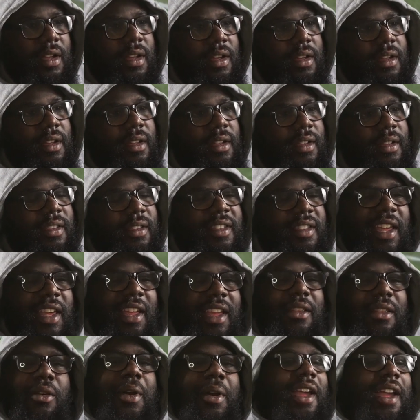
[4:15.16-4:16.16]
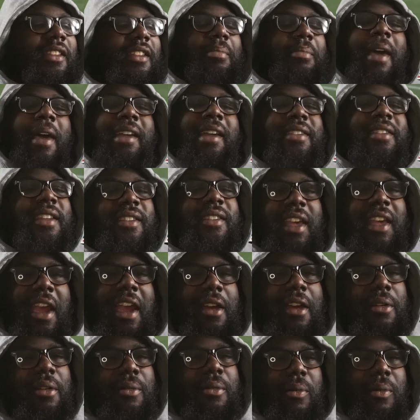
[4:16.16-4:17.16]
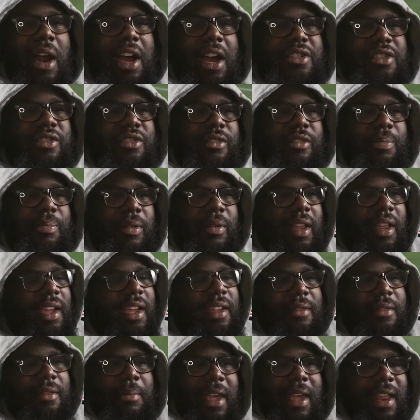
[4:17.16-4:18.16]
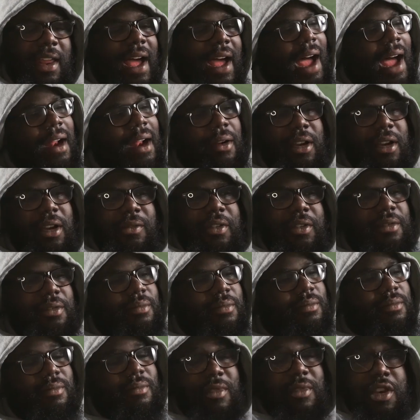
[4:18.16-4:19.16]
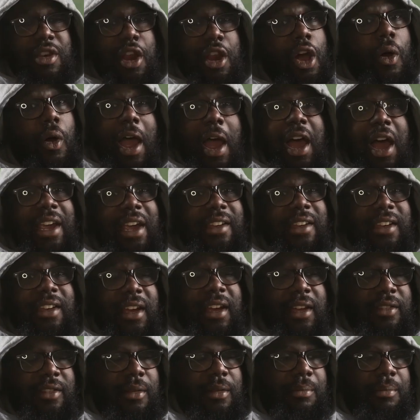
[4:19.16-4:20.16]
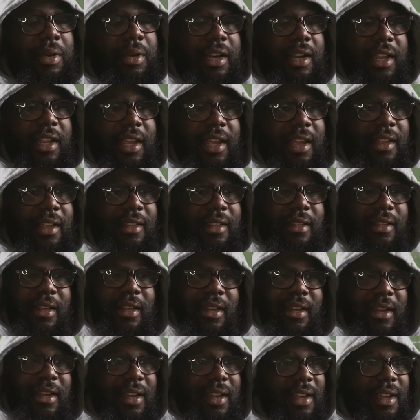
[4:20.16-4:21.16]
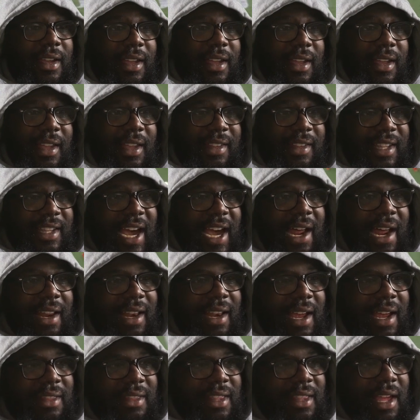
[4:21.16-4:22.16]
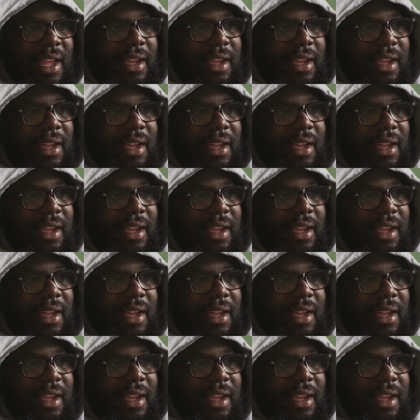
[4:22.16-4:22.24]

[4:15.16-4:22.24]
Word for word: See, Louise makes these Aaron Rodgers plays, man. I don't even know how he does them, but he's he's got it like that.